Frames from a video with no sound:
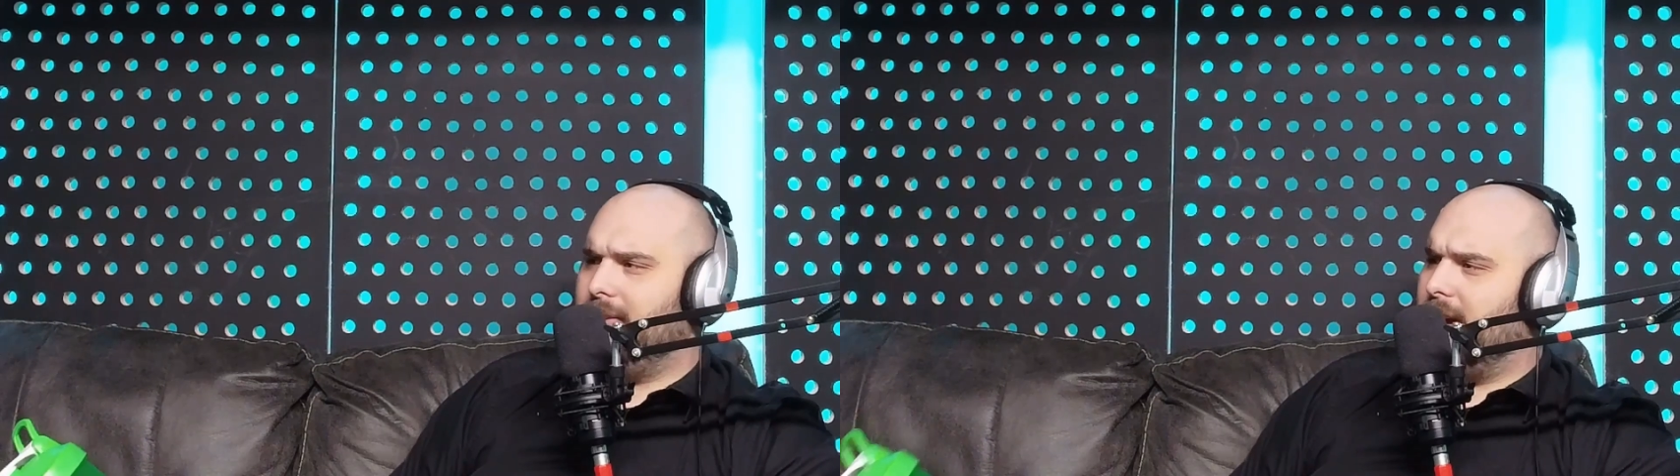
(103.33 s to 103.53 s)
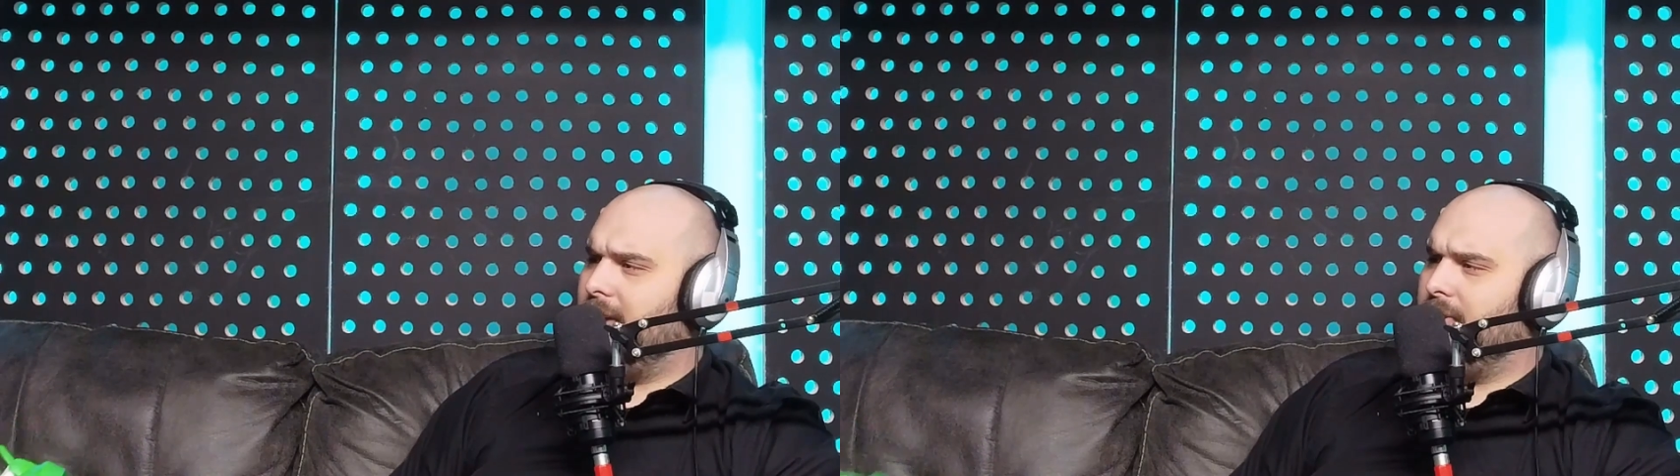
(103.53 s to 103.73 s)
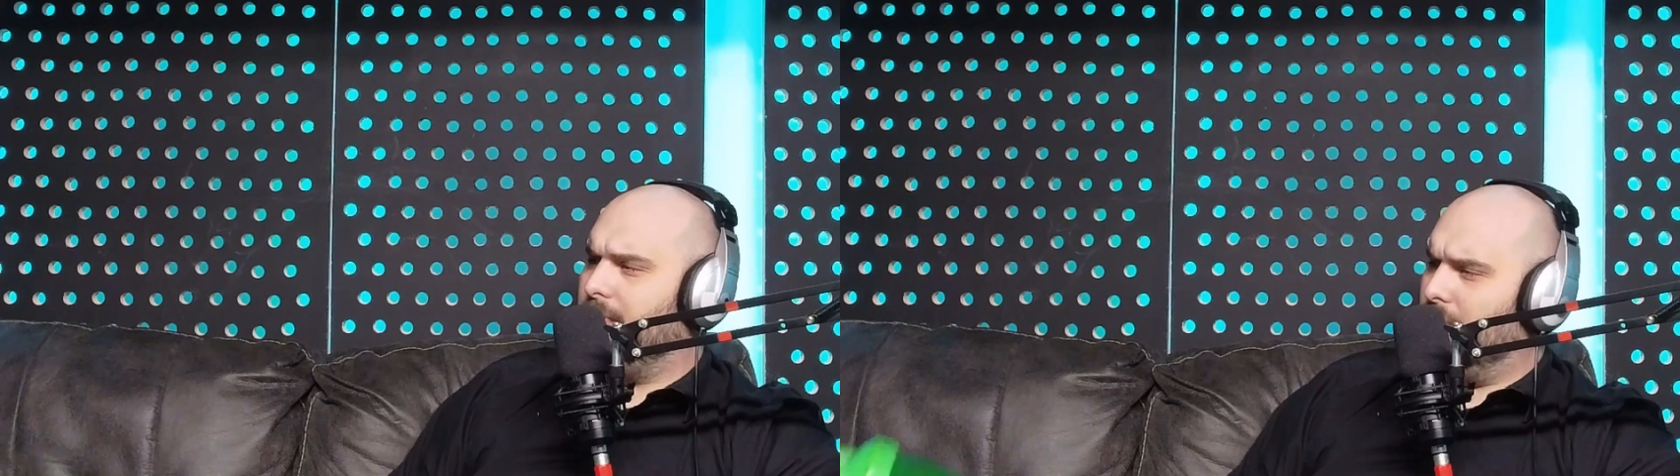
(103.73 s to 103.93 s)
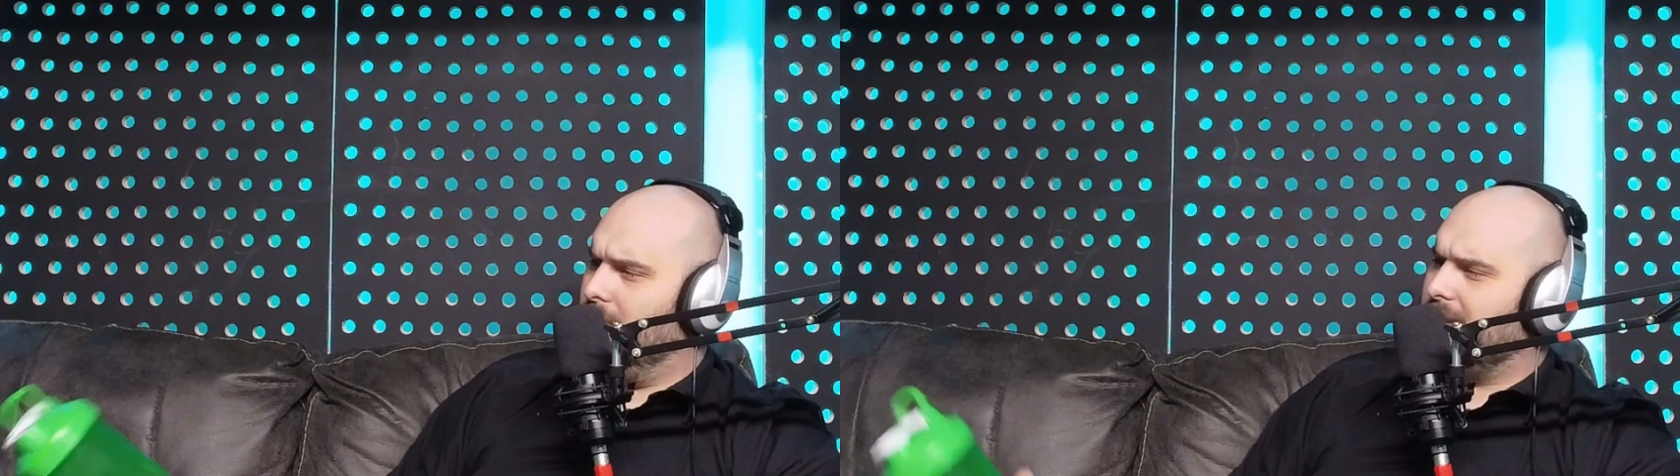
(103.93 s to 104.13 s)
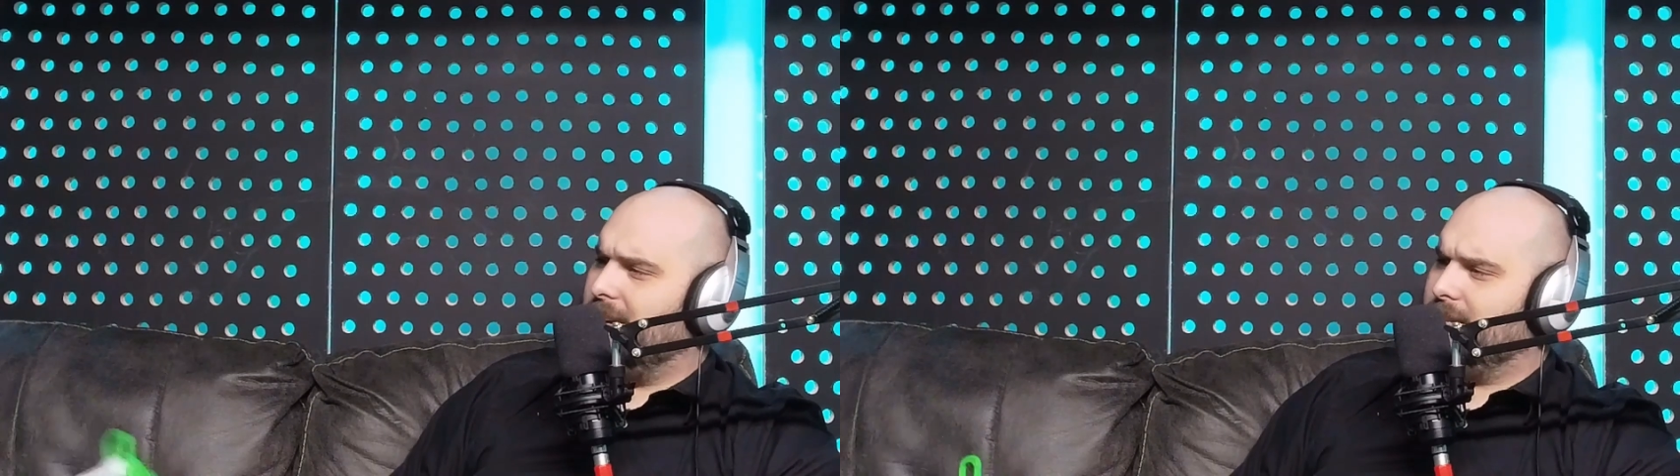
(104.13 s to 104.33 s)
I don't know. You
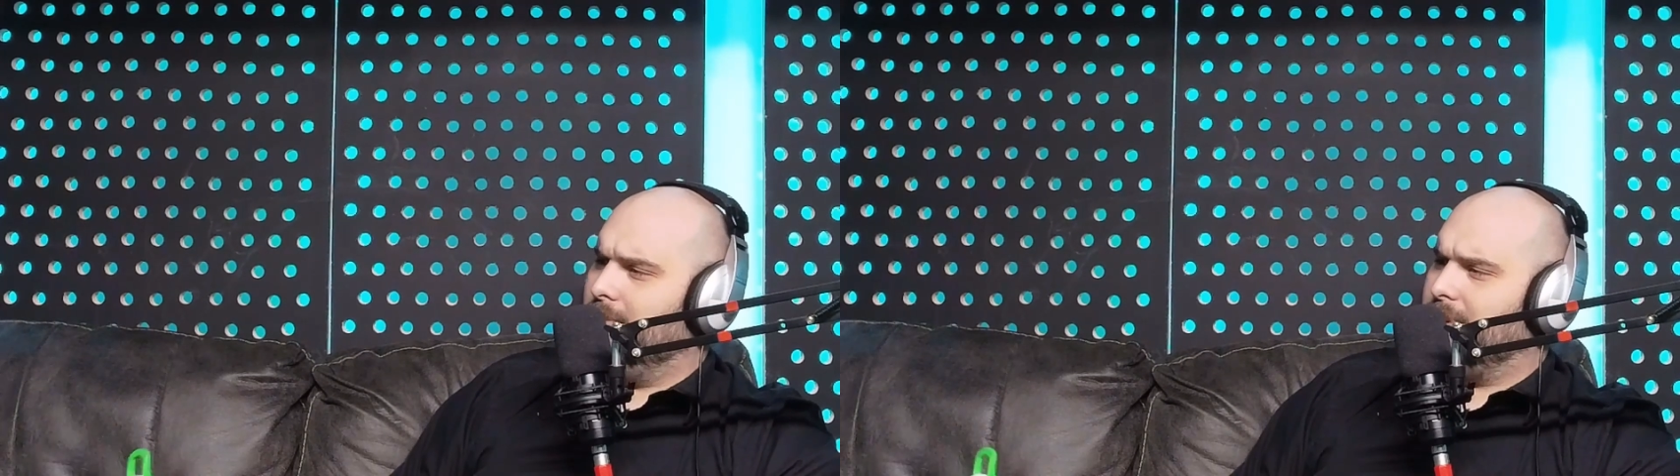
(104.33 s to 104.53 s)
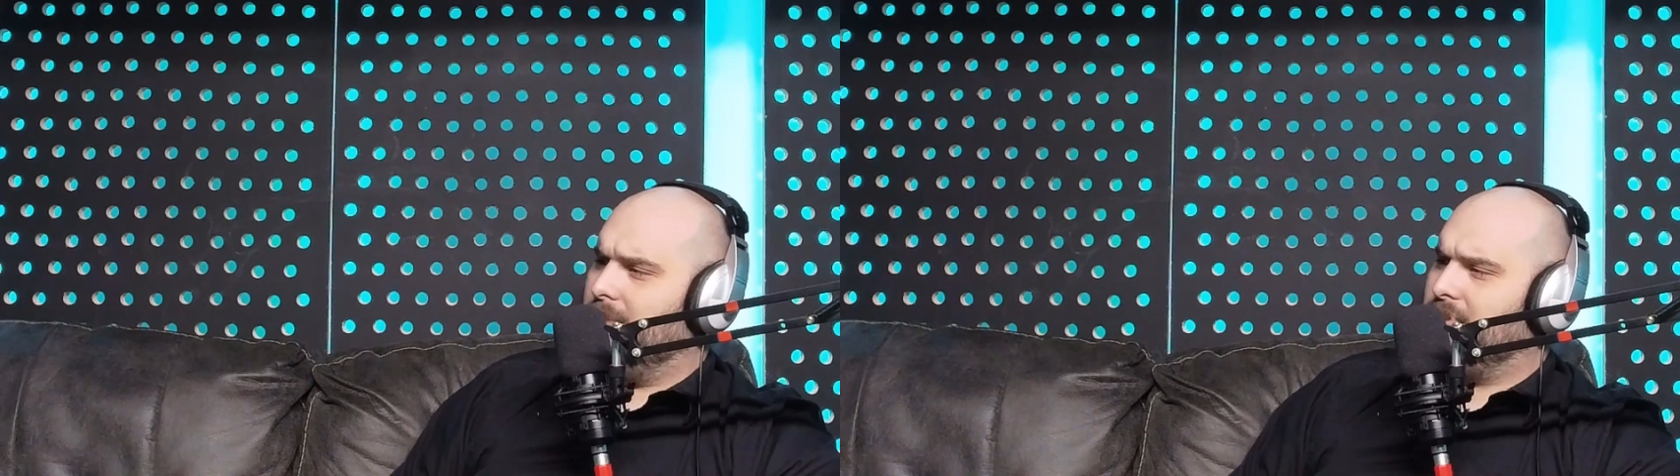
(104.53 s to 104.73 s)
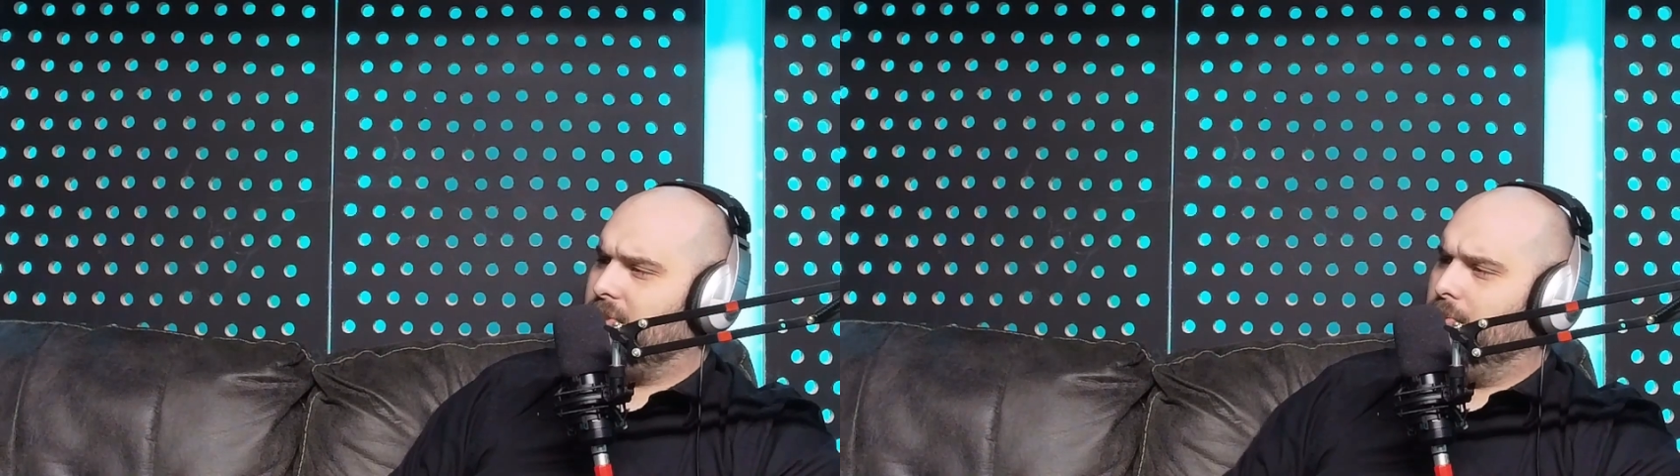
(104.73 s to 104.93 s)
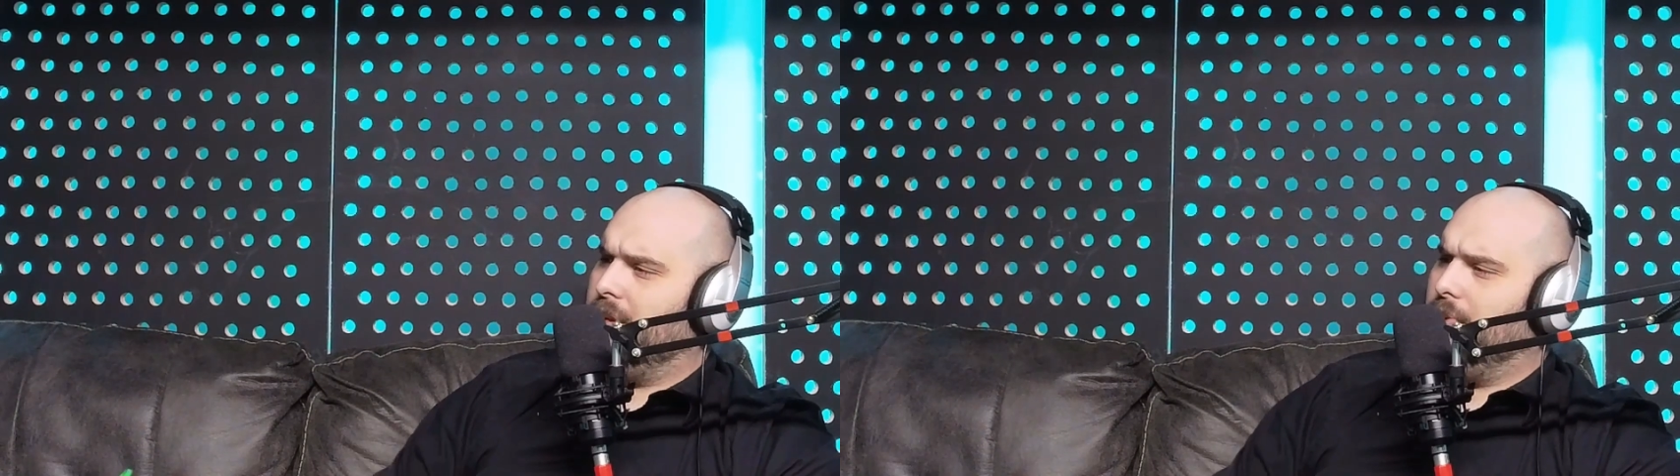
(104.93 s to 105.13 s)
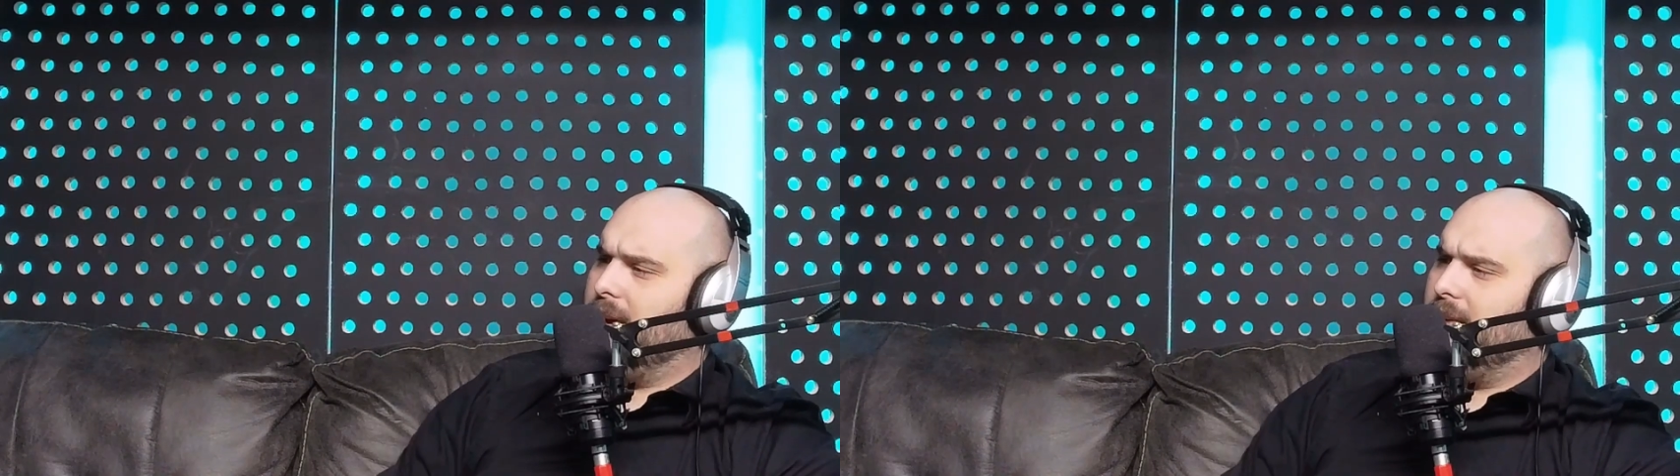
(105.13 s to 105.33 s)
get that sometimes, too, when
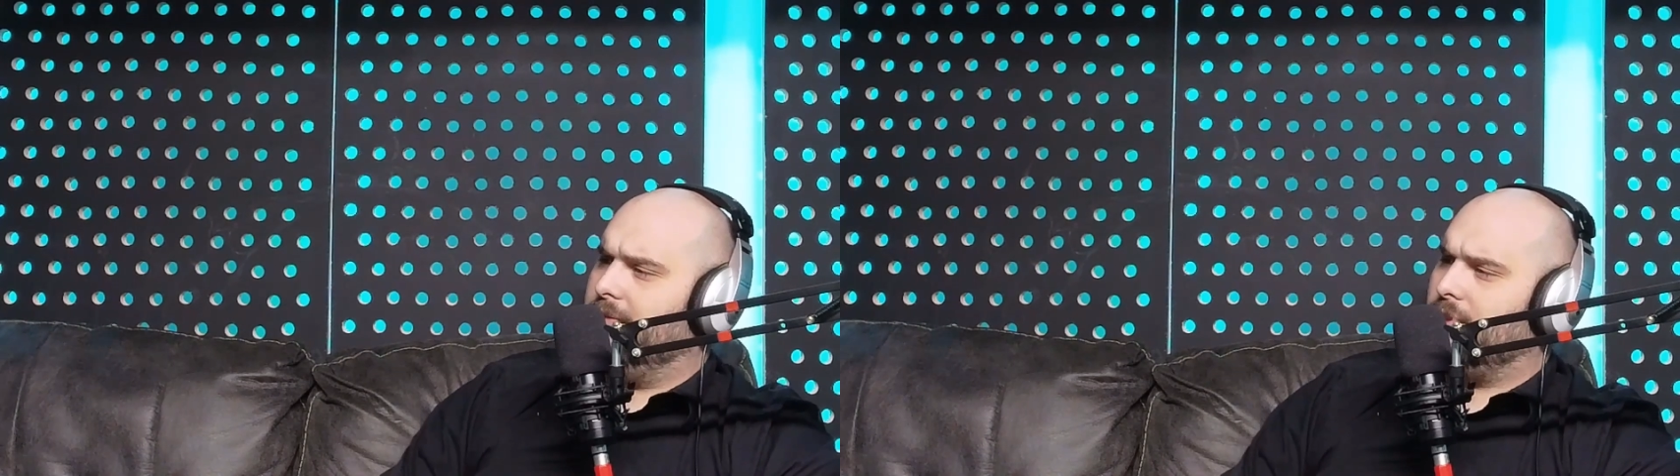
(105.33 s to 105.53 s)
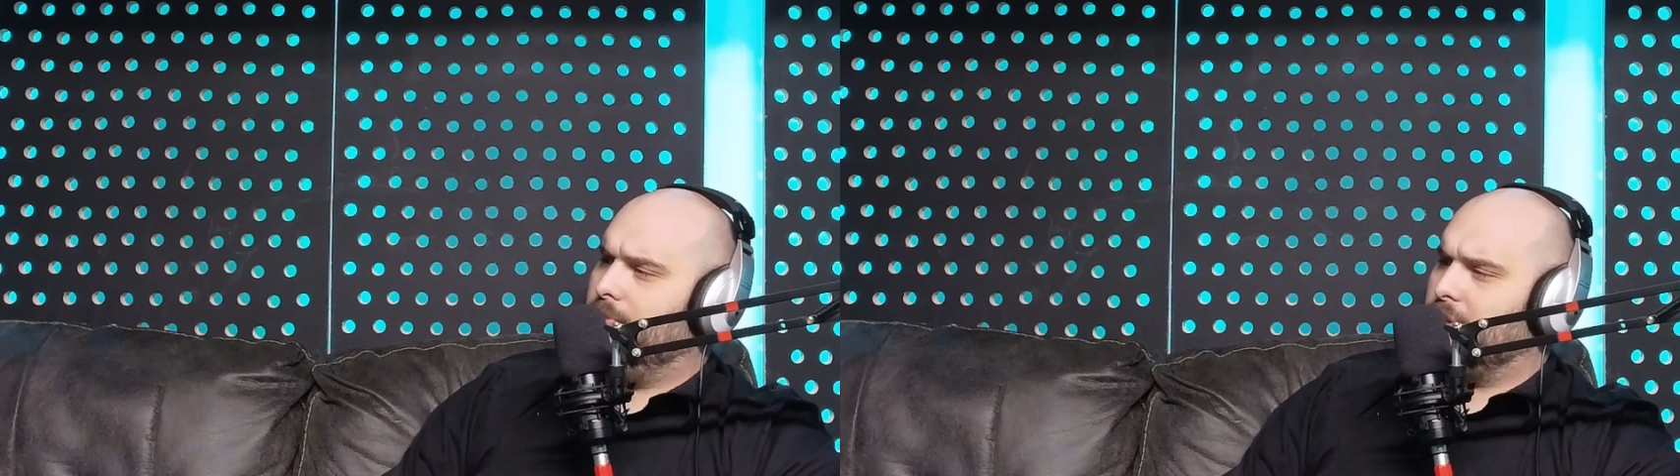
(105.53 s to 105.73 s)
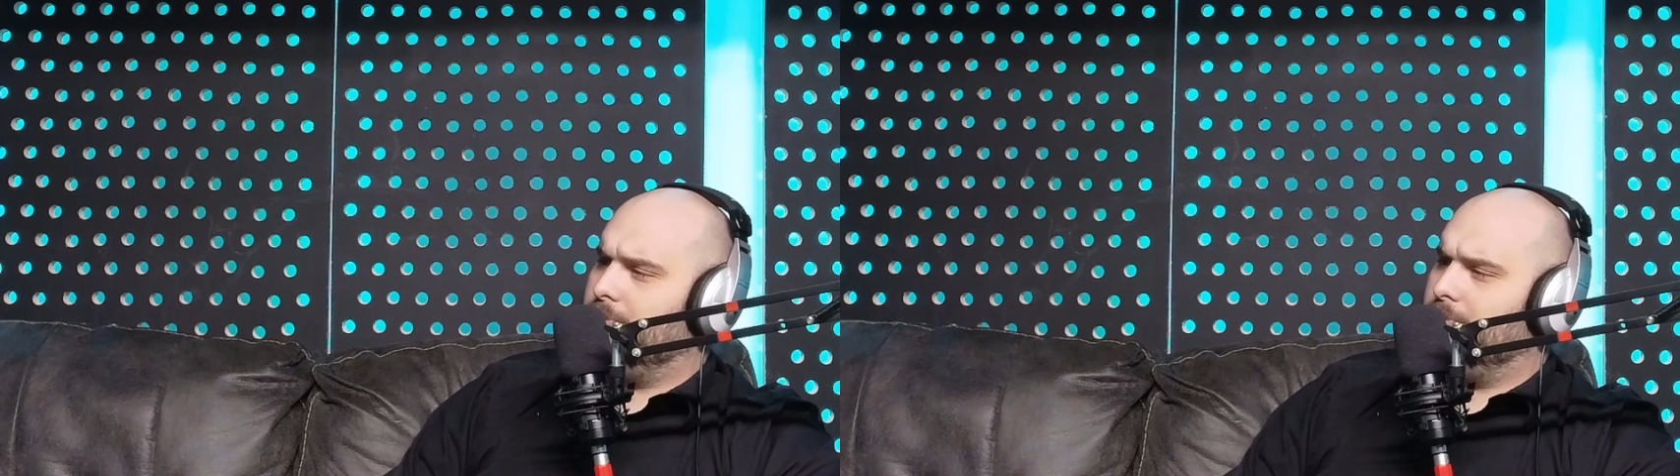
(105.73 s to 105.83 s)
you have too much